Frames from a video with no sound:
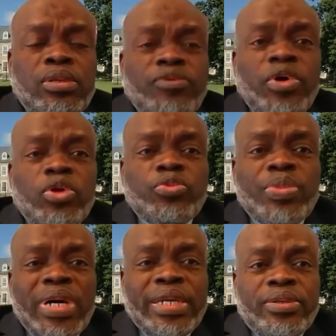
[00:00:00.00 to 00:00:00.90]
Followed
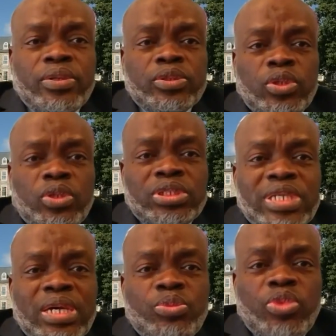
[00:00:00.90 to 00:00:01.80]
by Dr.
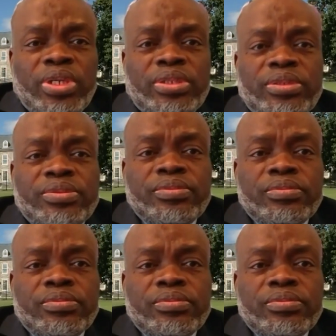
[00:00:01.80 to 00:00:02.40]
Samuel.